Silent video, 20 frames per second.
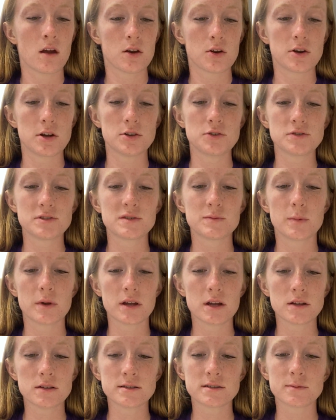Creatures
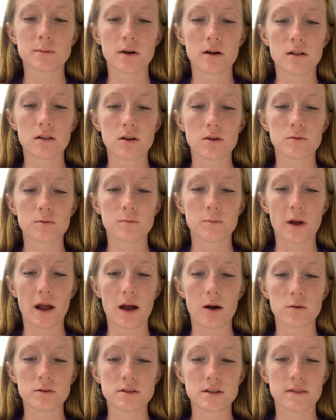big and small
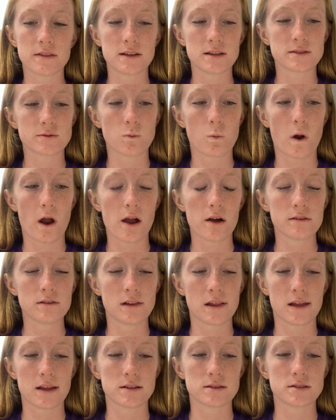abound in these wild
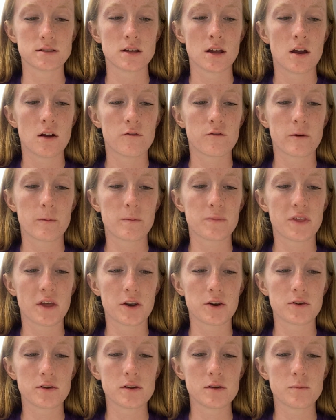lands, from
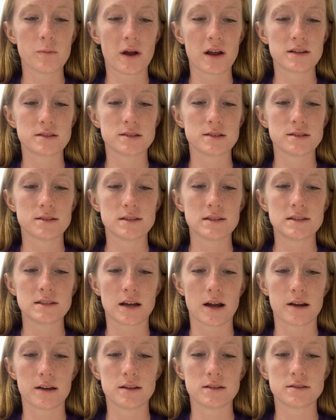thundering bison to
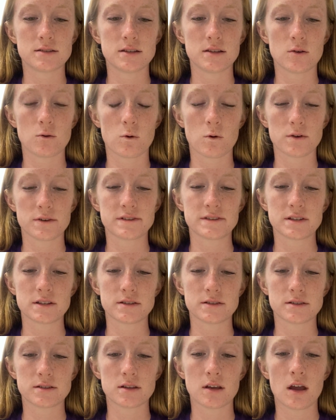tiny
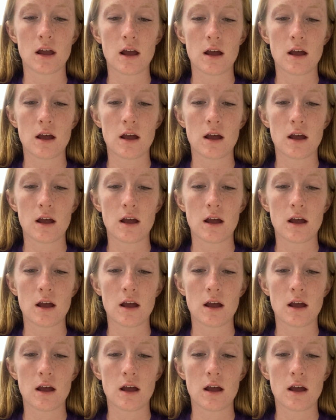seahorses.